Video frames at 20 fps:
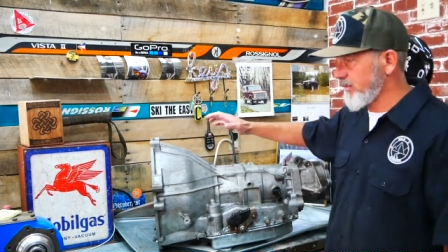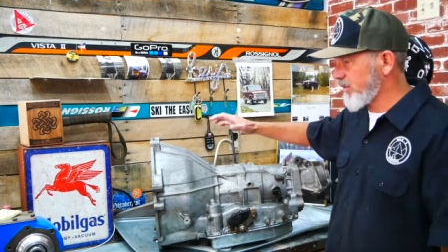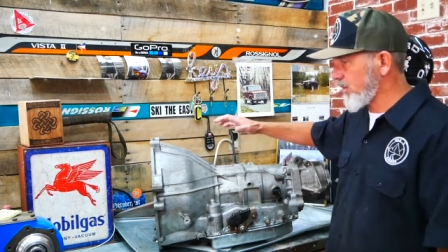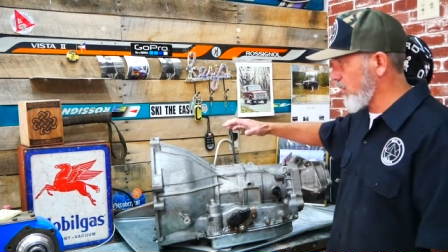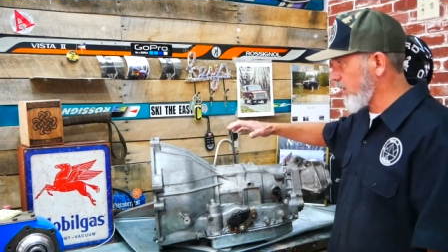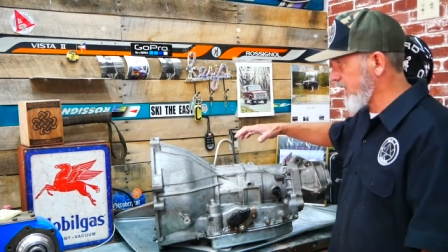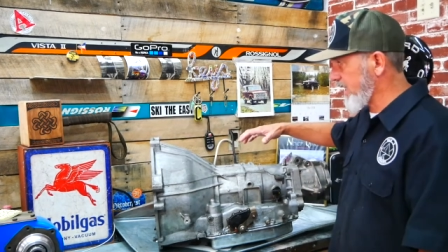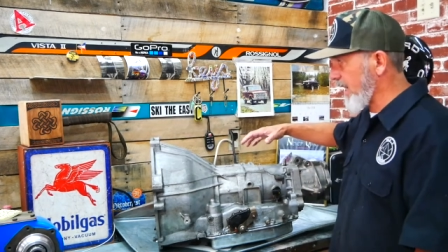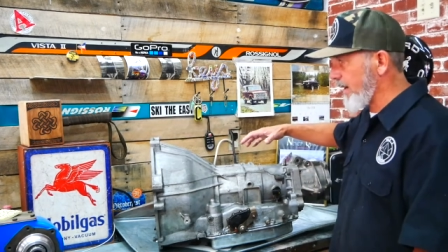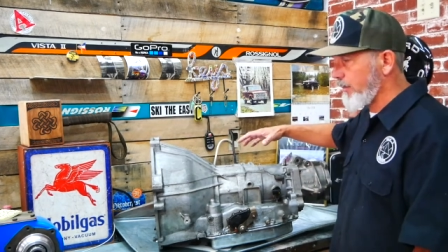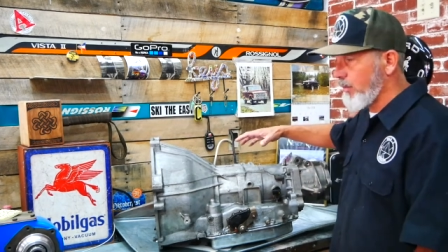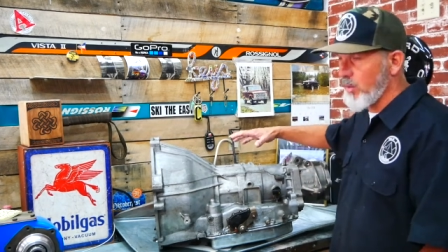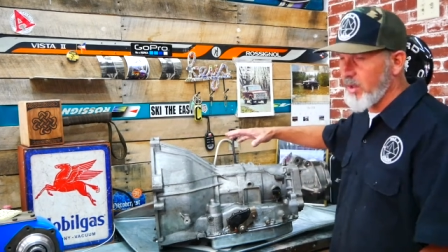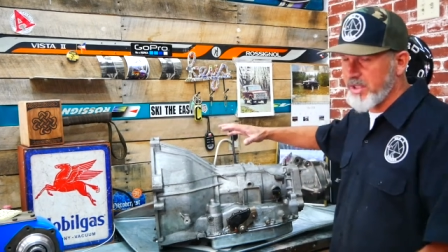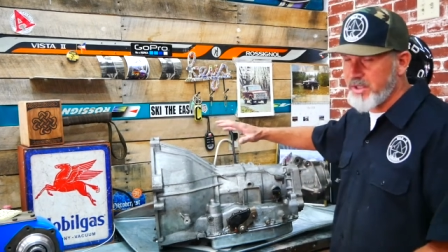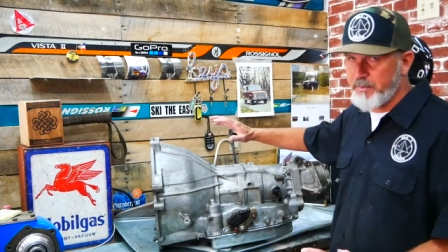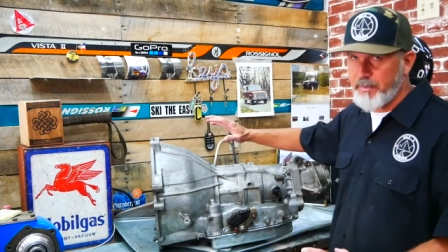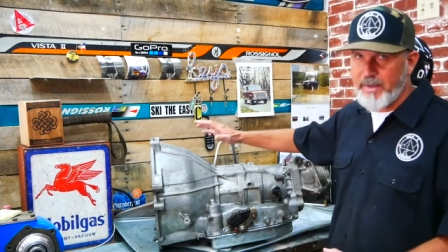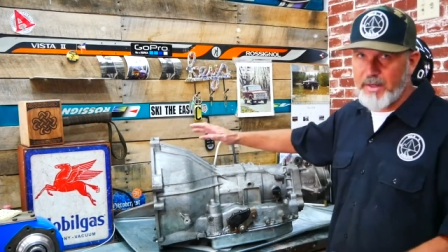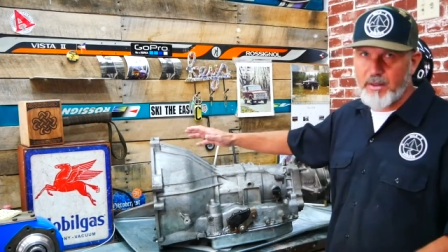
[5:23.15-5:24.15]
So at that point,
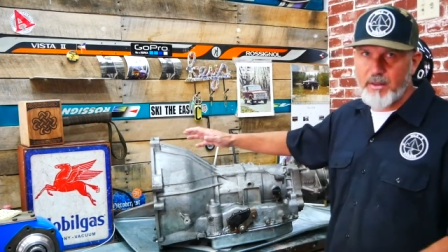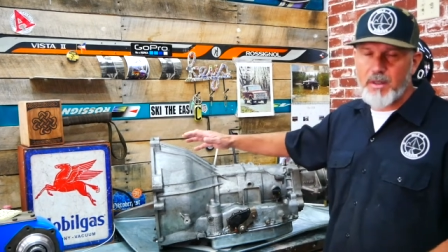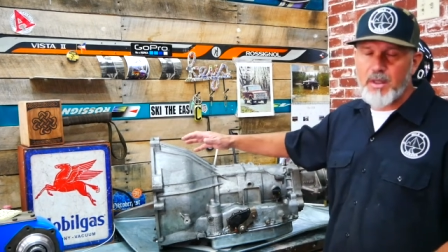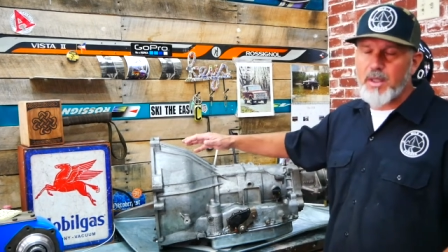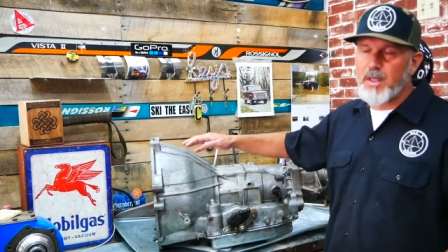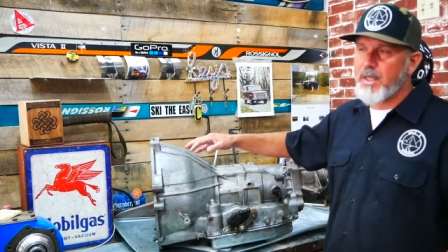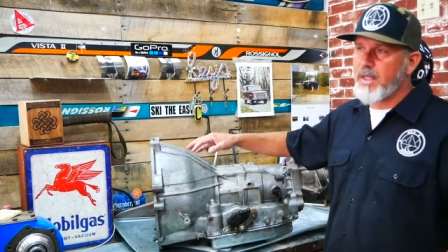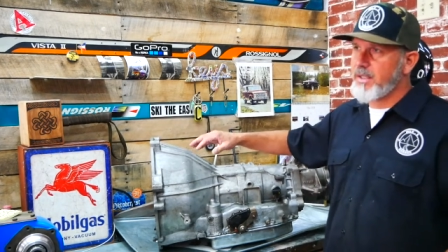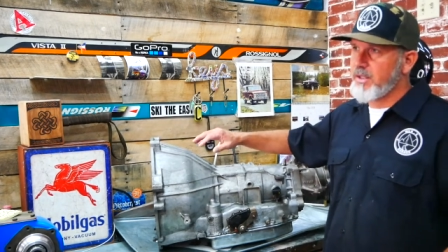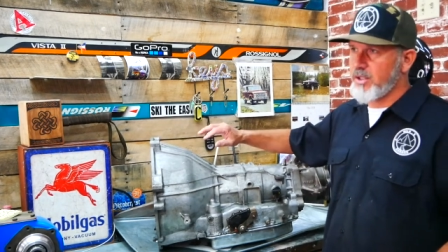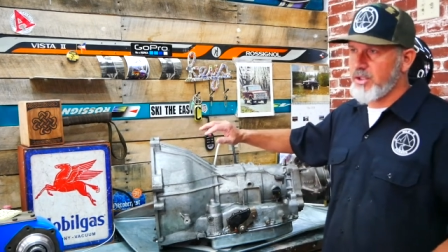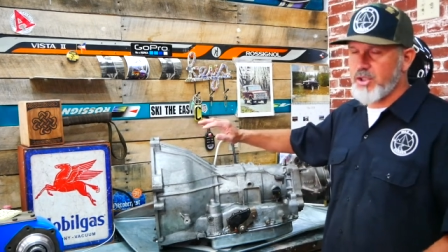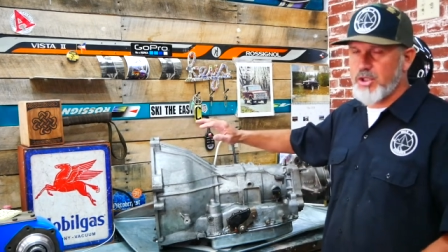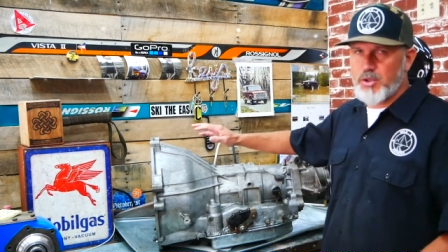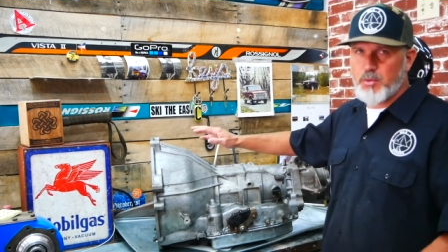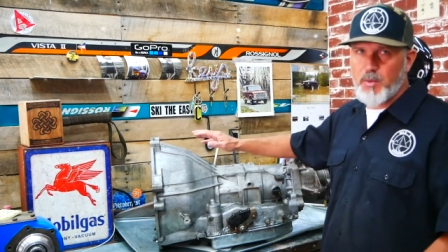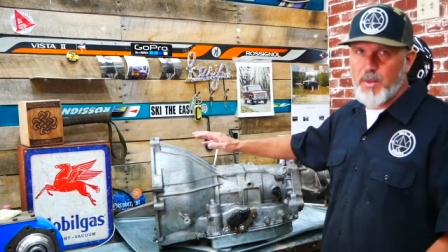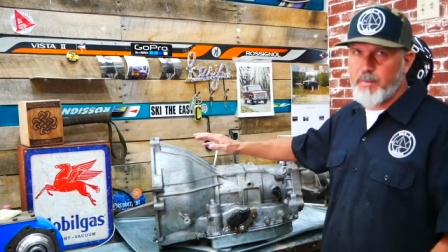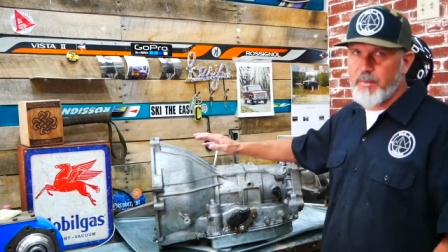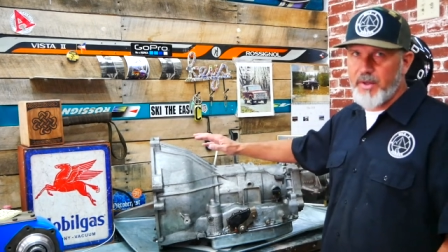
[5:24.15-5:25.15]
it's better to
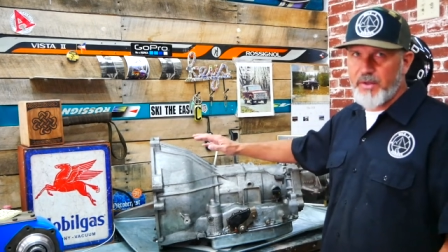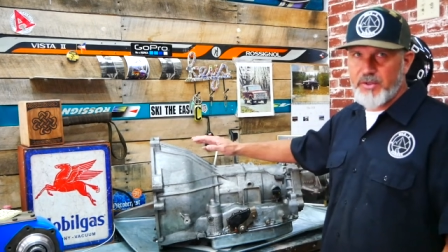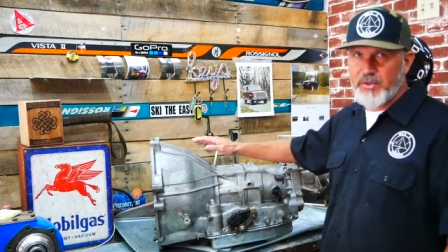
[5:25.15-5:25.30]
just rebuild the